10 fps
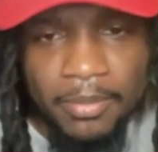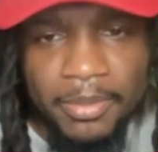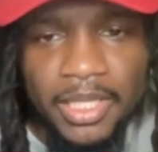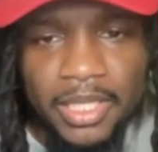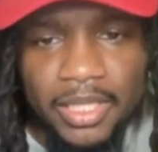
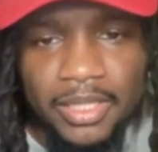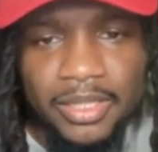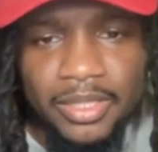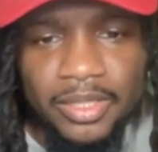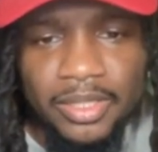
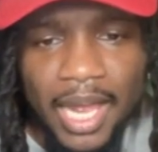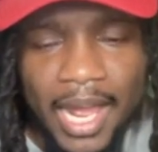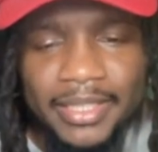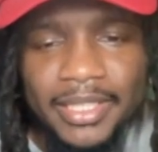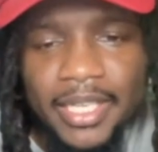because
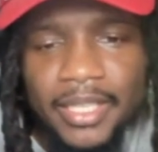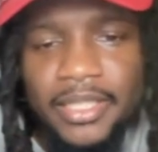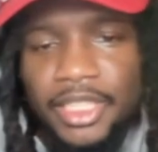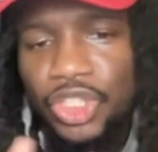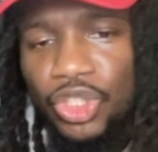I think
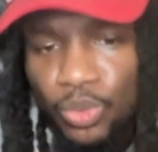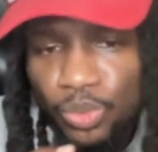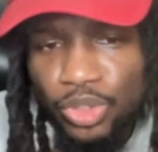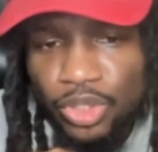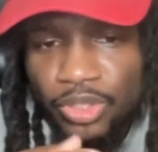the
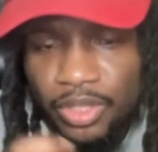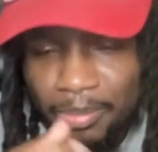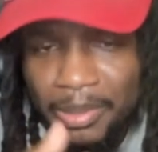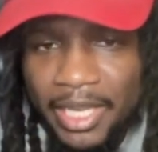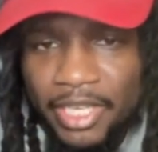user, the
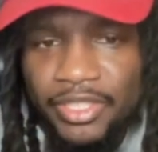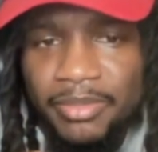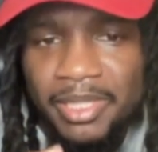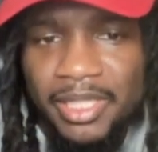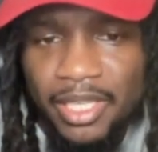player
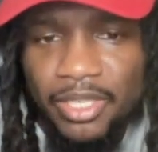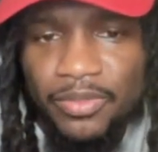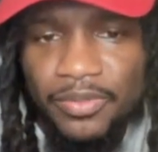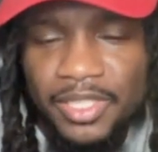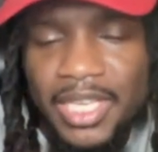
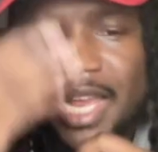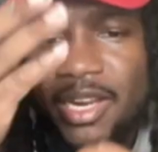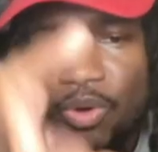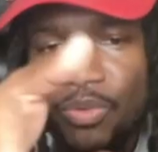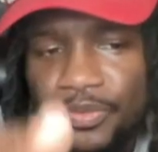themselves, not
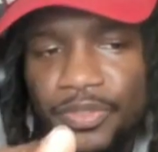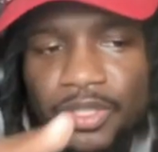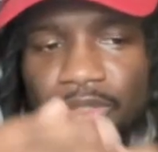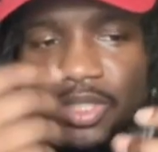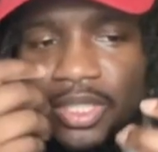on
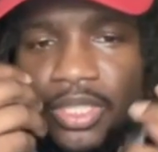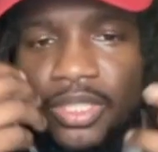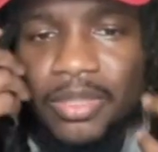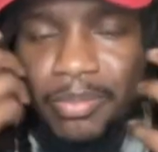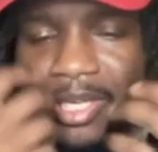field,
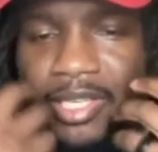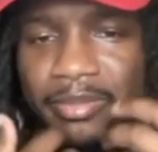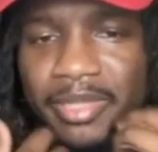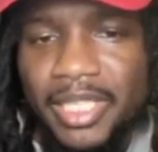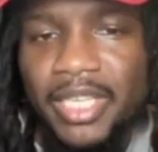the player
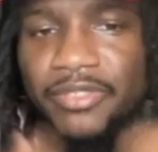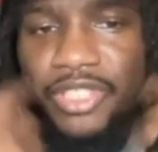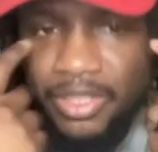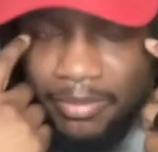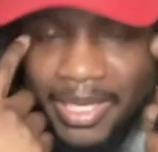themselves
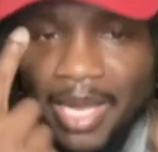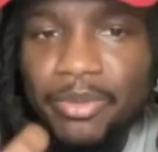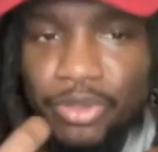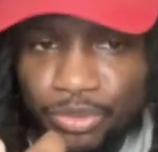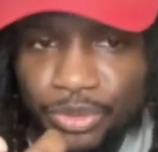should be
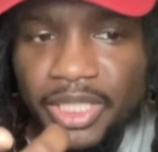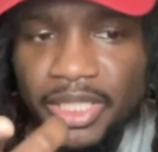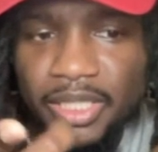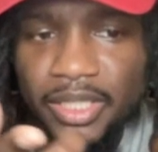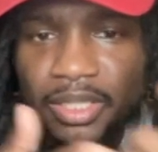able to
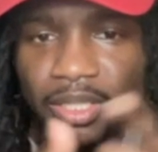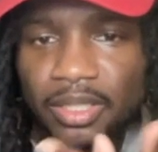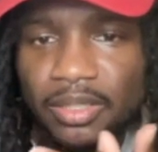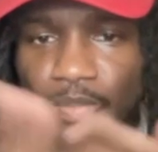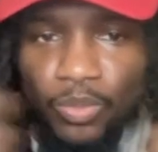read
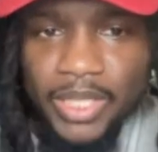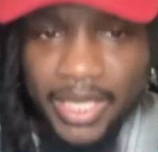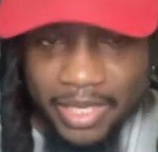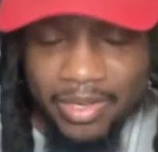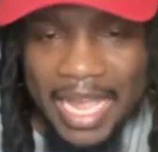what the
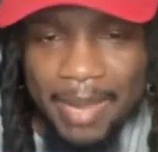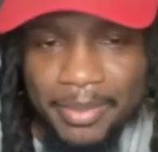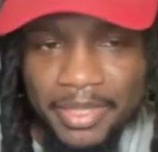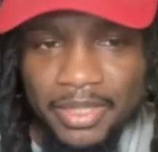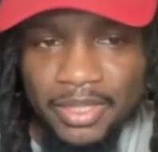hell
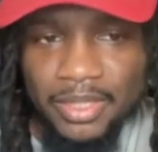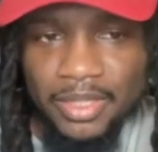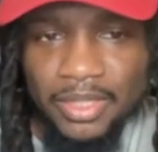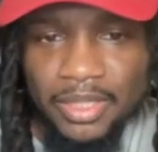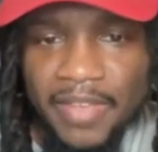happening.
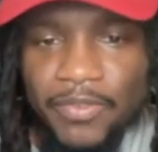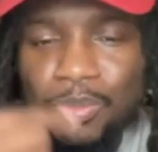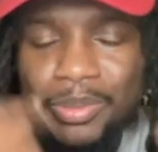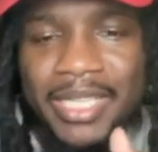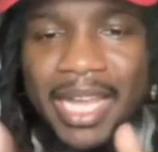If you
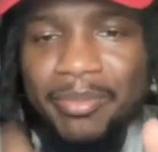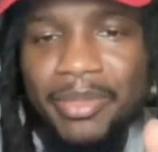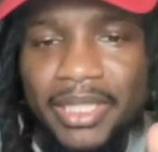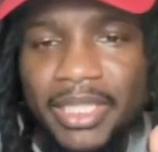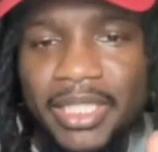put that
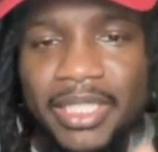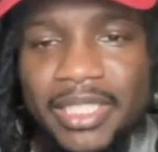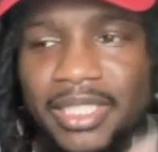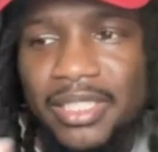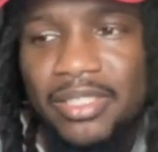ability in,
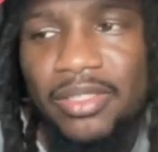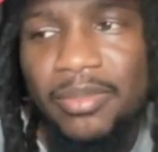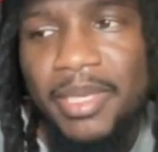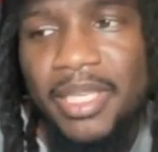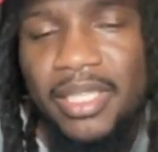it's just gonna
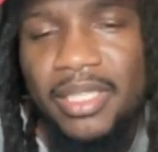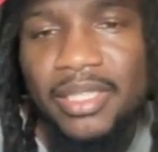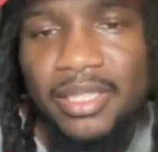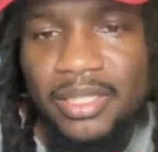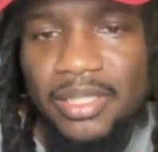make
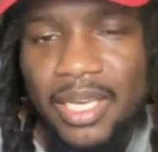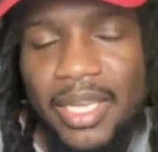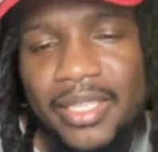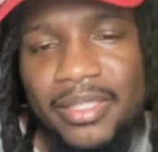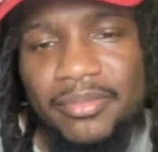it
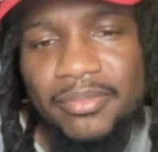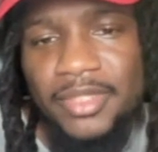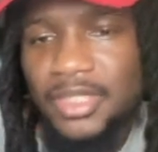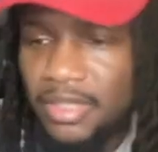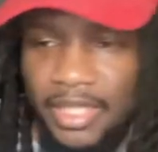like
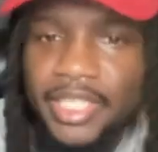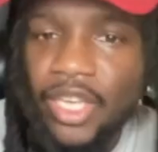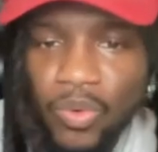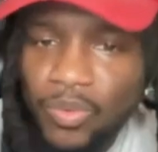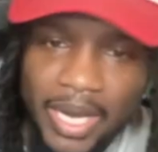you
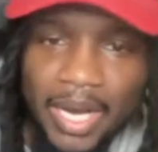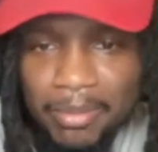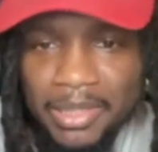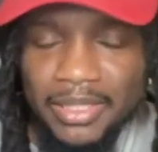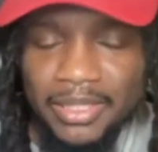know that I'm
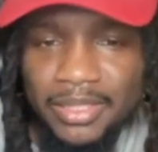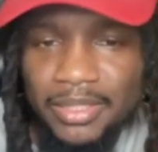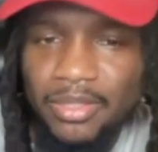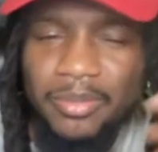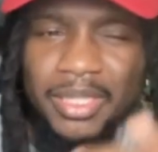blitzing. You
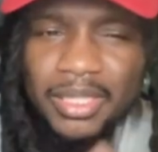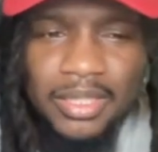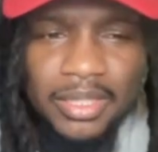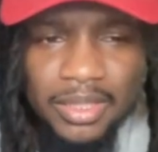know what I'm saying?